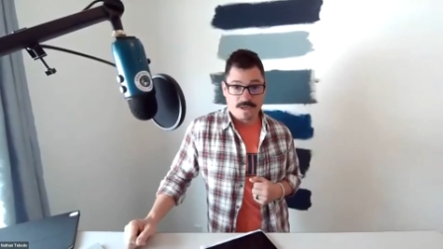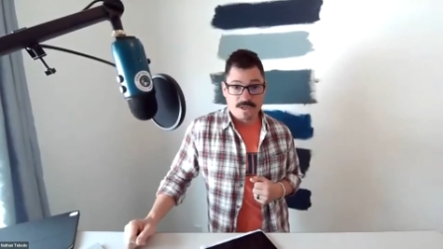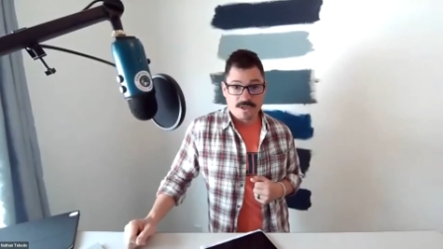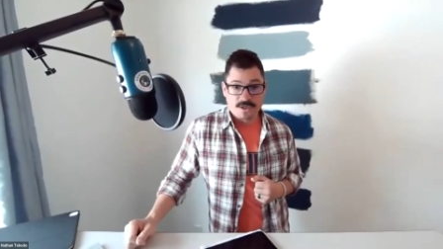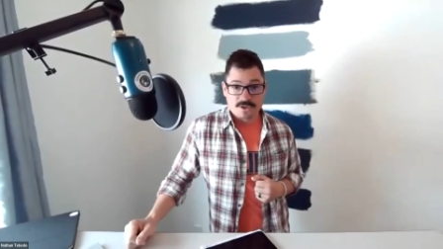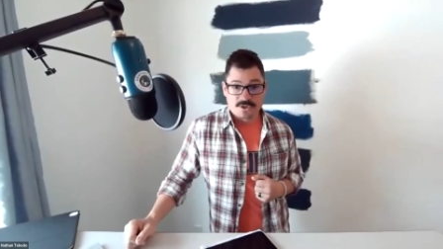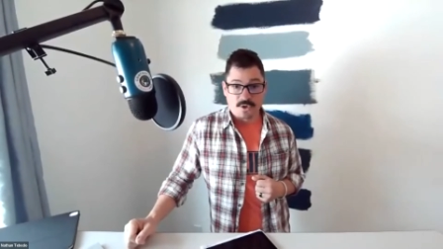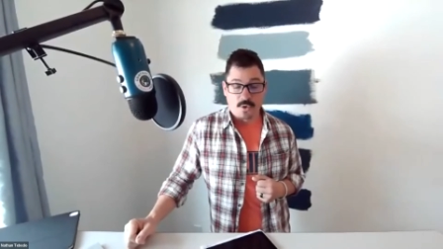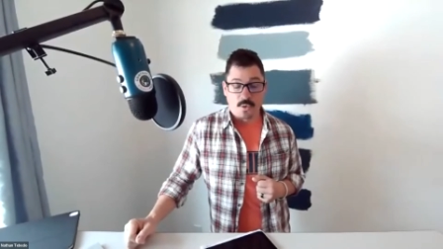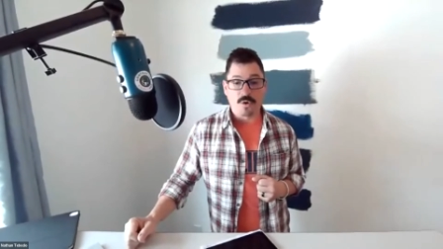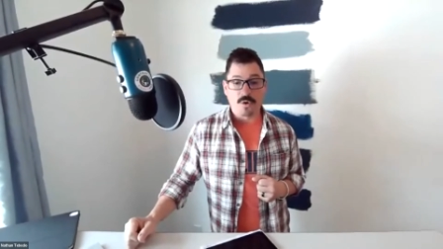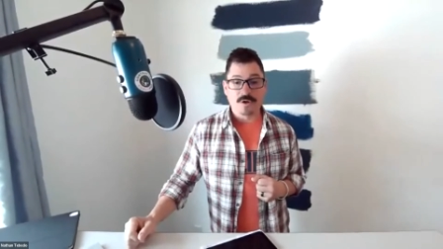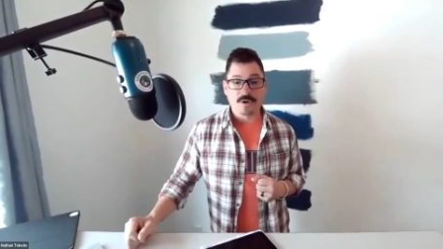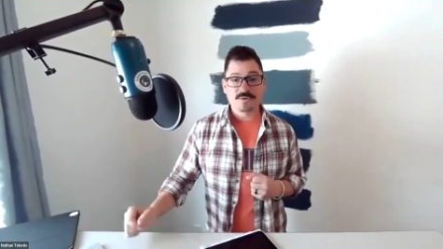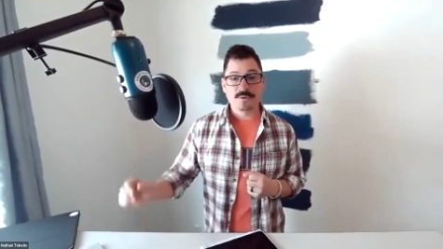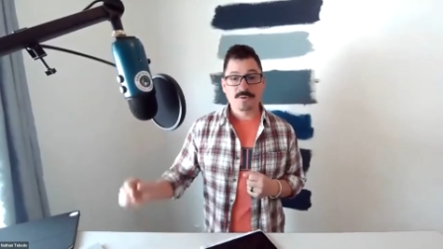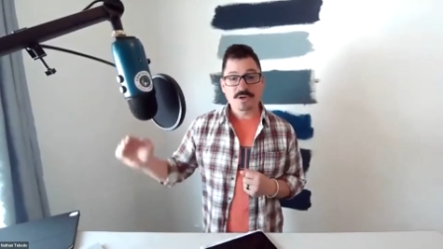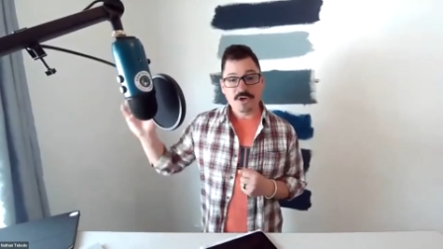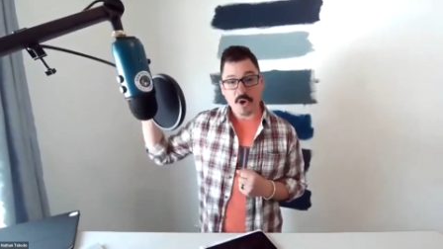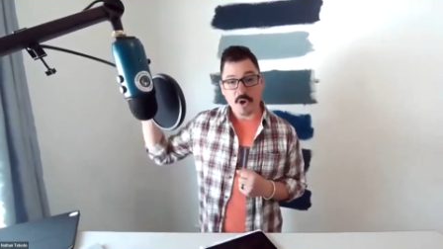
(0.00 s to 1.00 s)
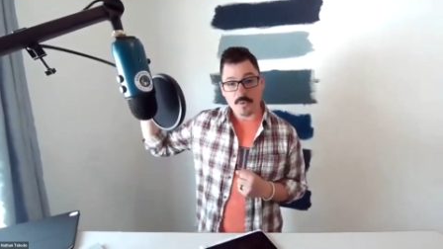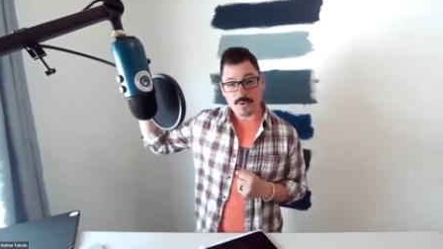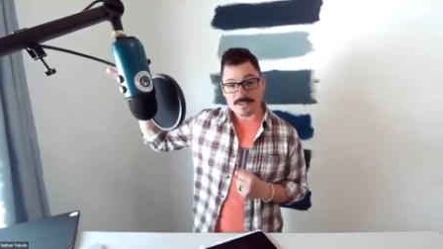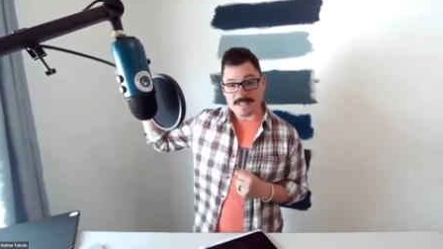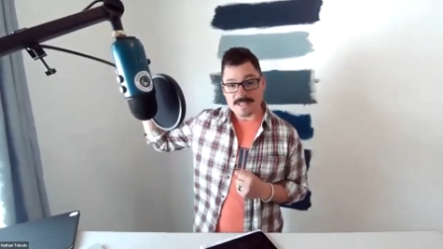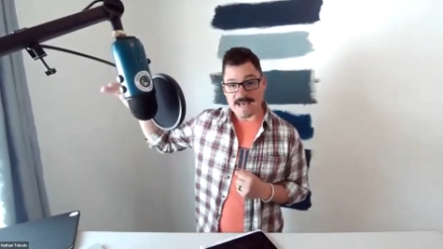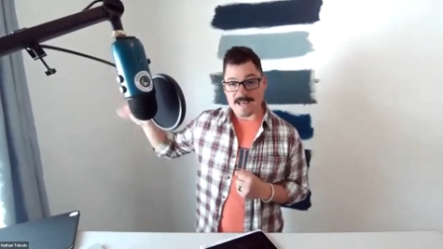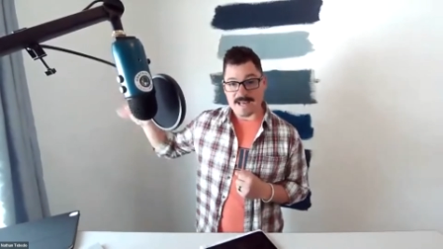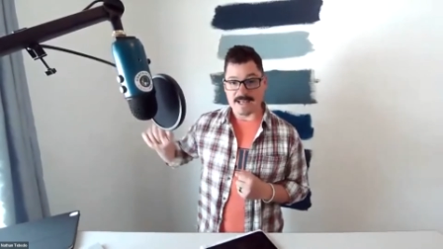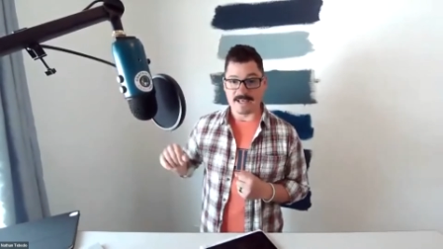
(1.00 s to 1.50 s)
So once we know what
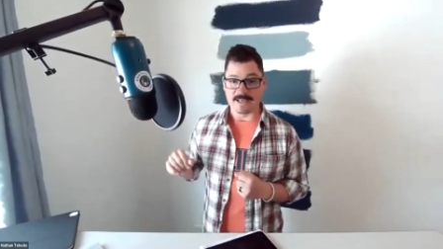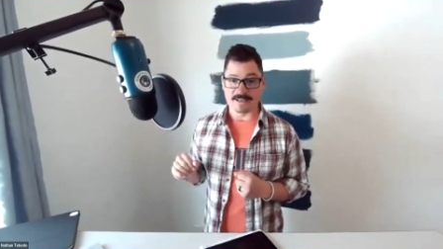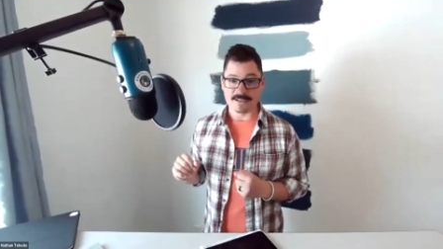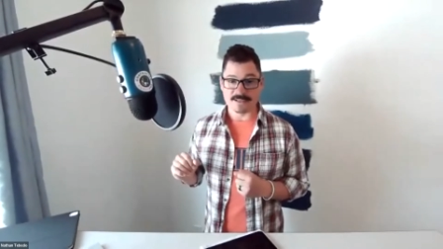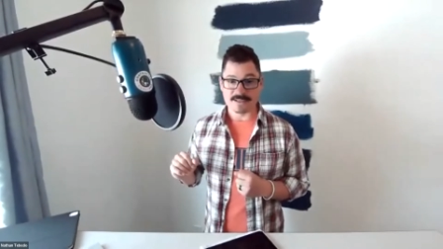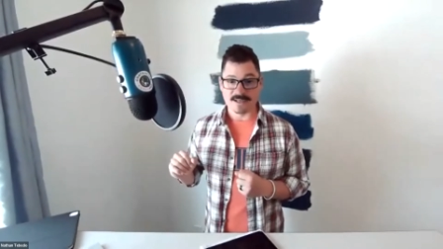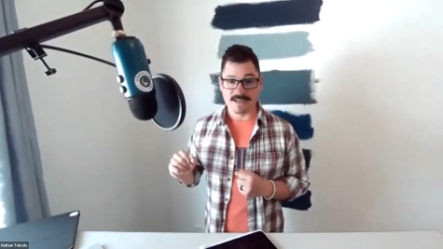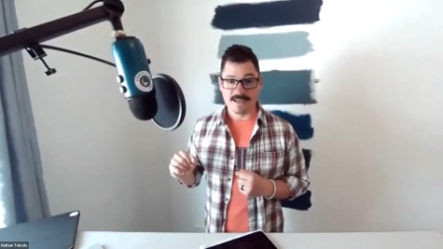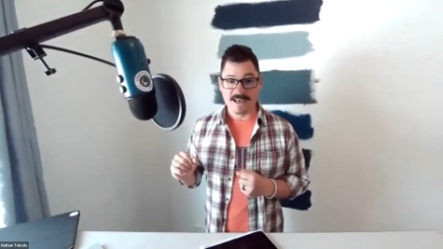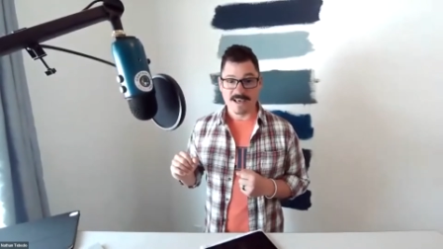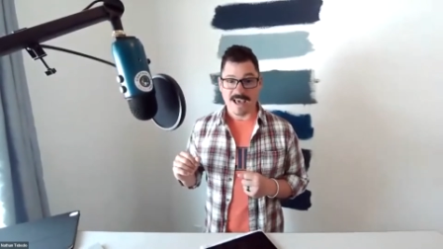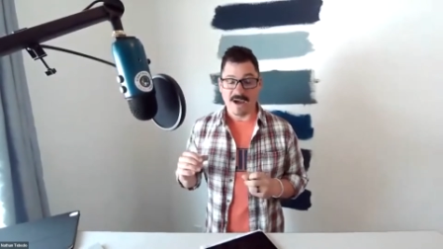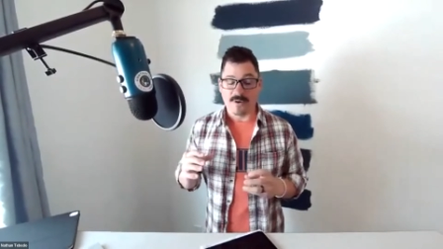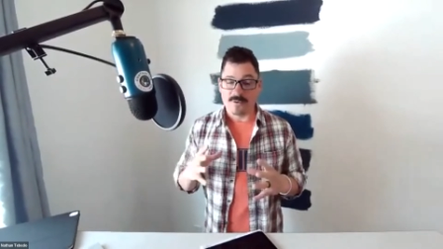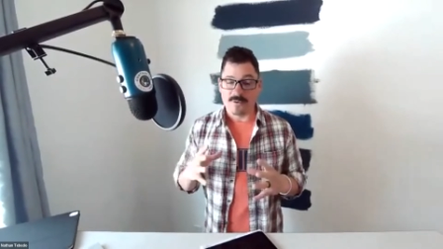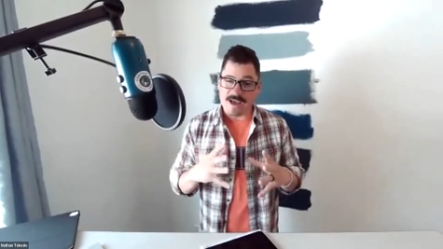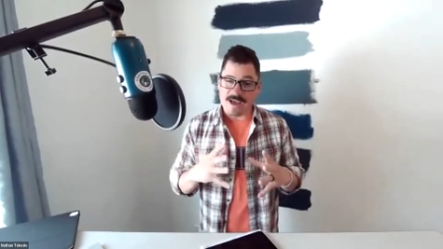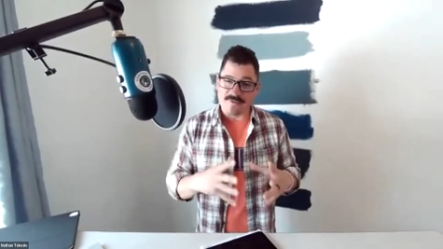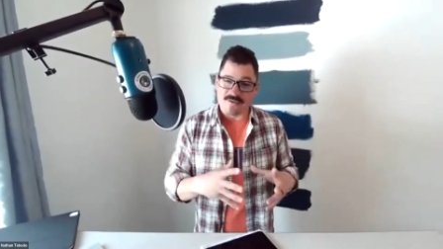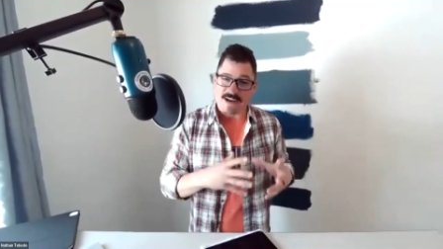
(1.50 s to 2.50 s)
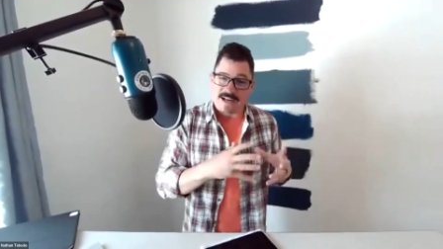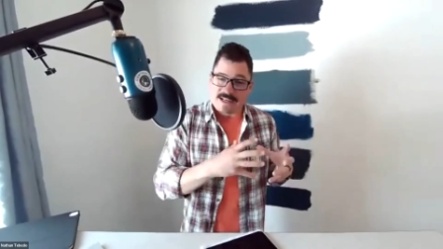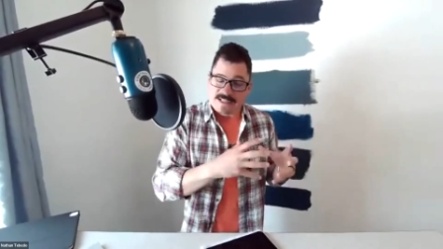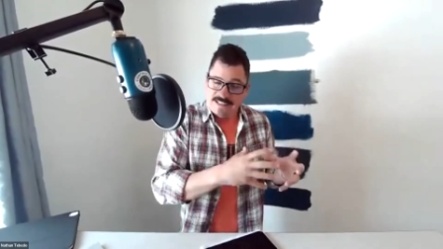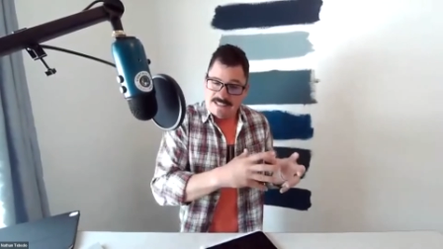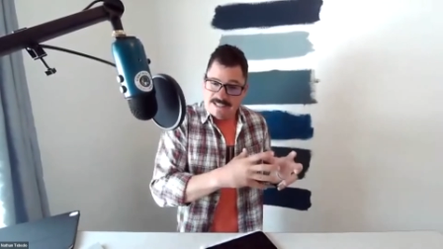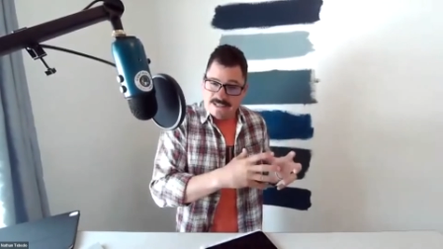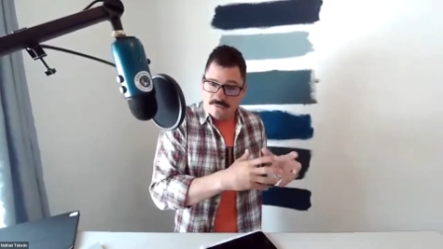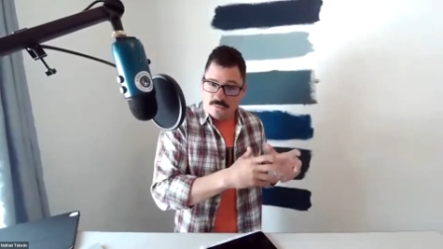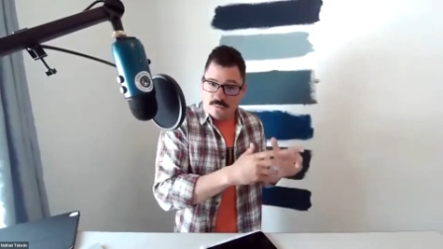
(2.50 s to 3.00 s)
that is, and we have an
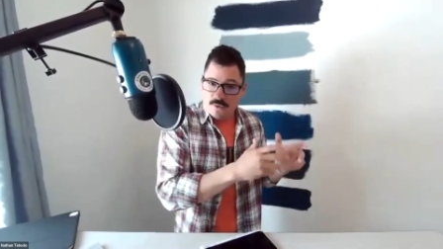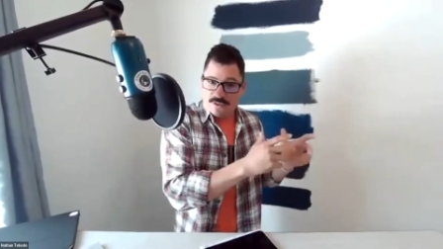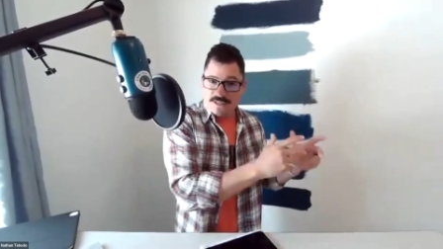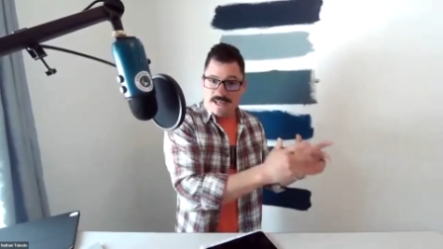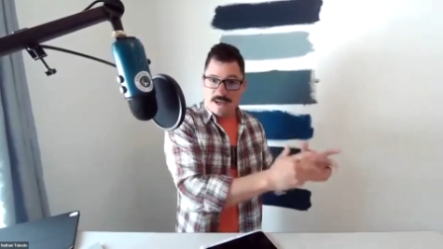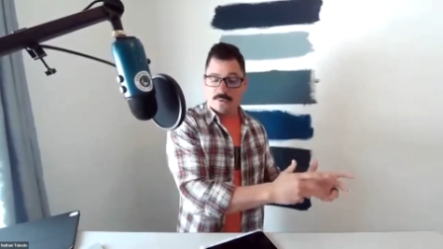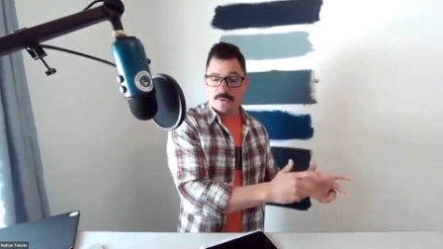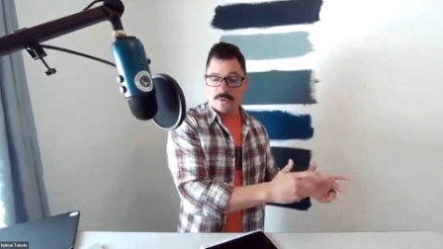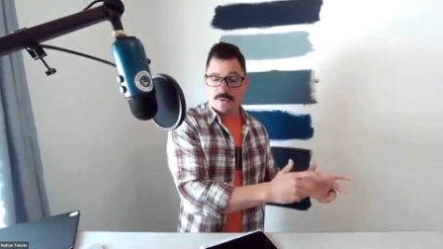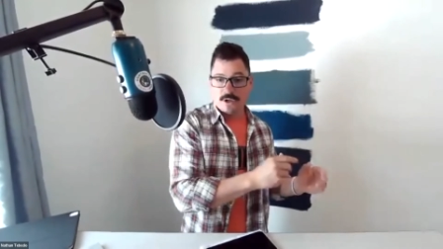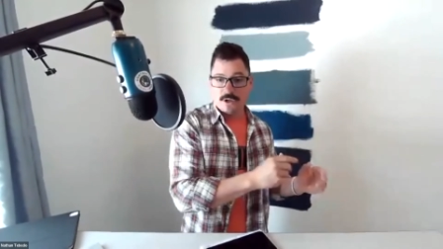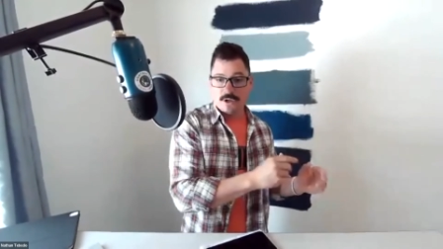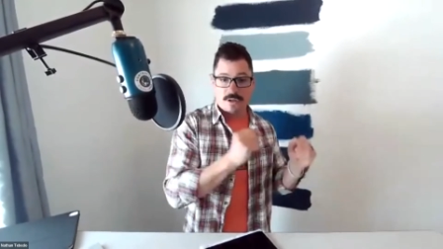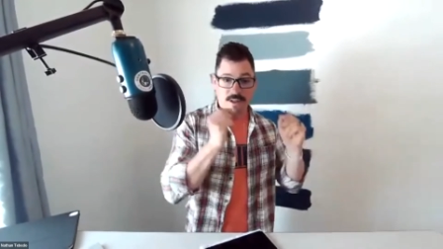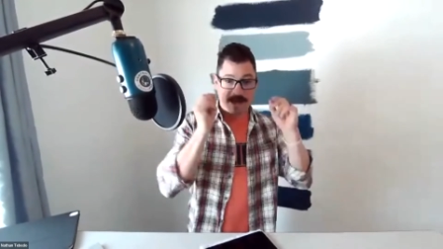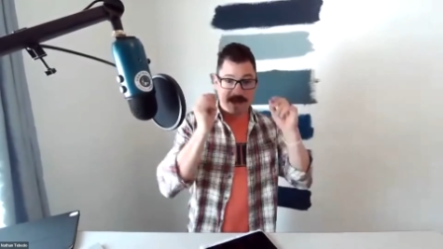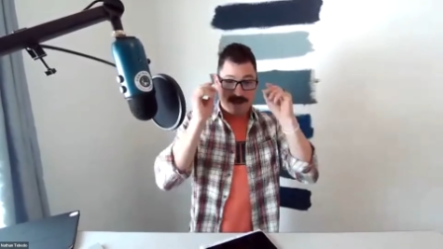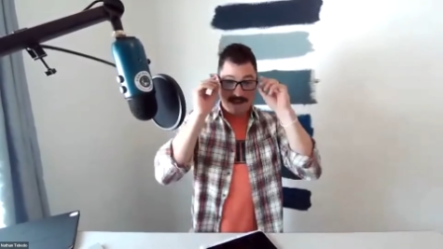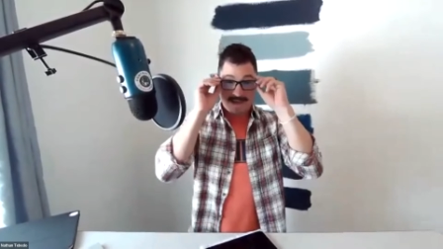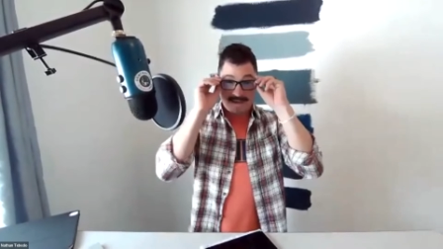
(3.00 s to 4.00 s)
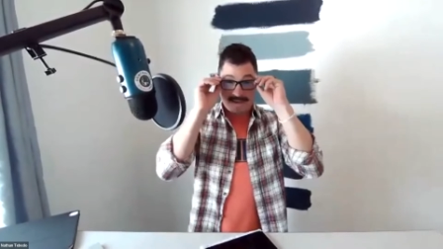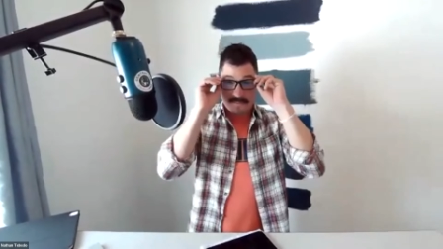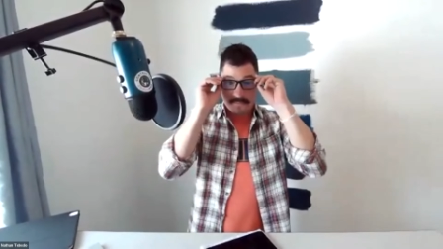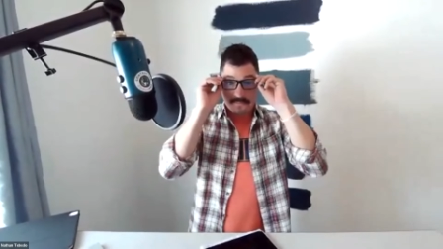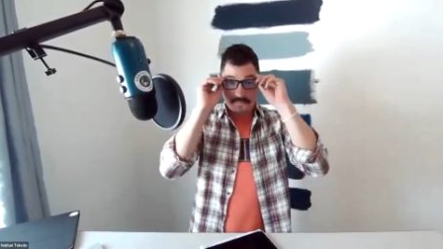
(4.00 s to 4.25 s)
idea of what that would look like,